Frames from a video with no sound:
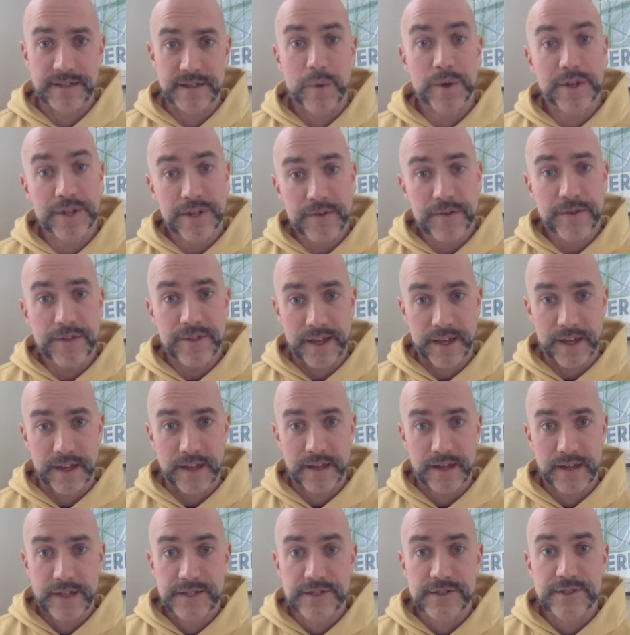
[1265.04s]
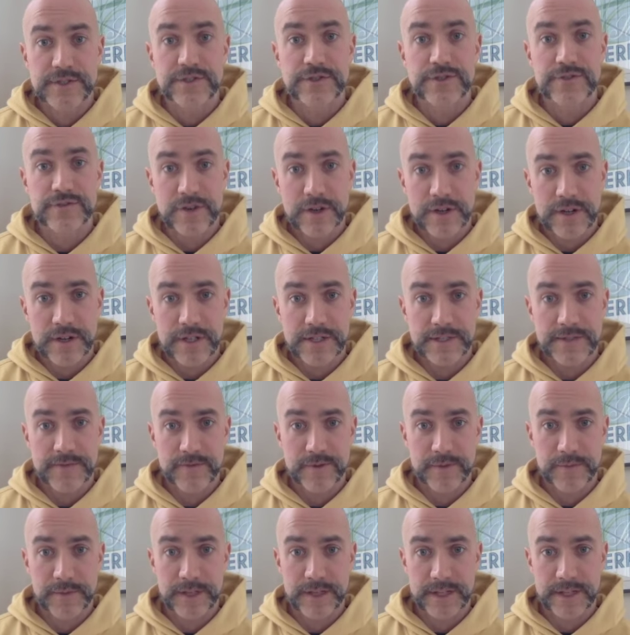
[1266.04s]
what you think is the strongest
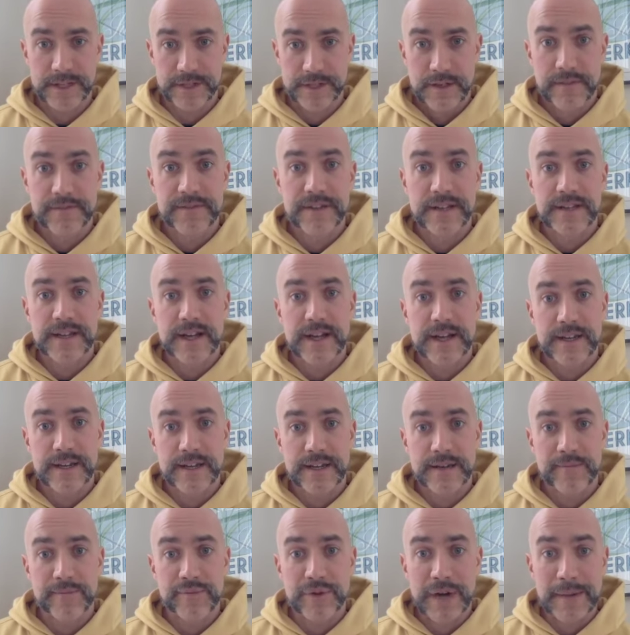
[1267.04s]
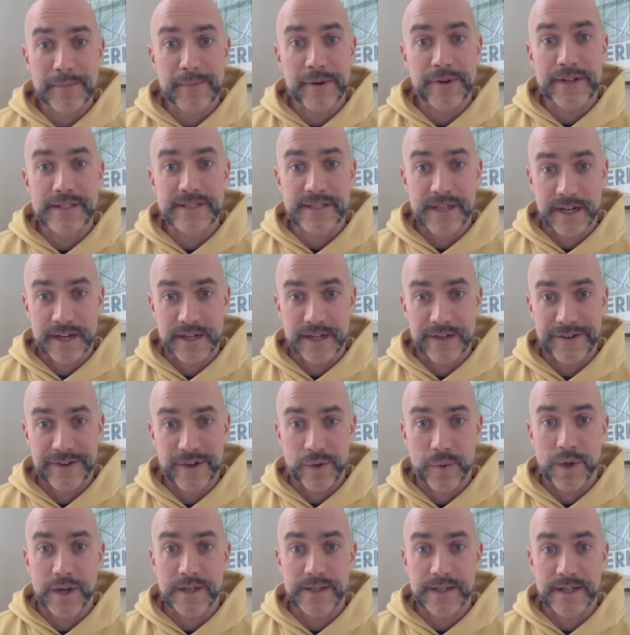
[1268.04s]
formulation of the Lockean primary-secondary
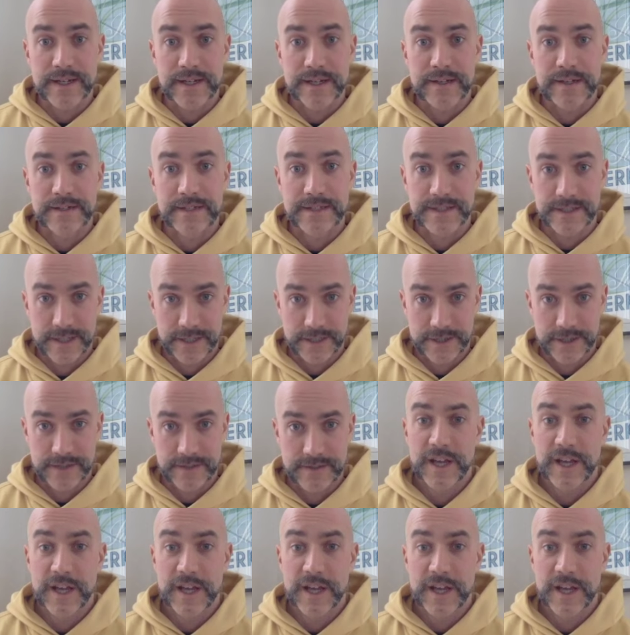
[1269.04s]
quality distinction.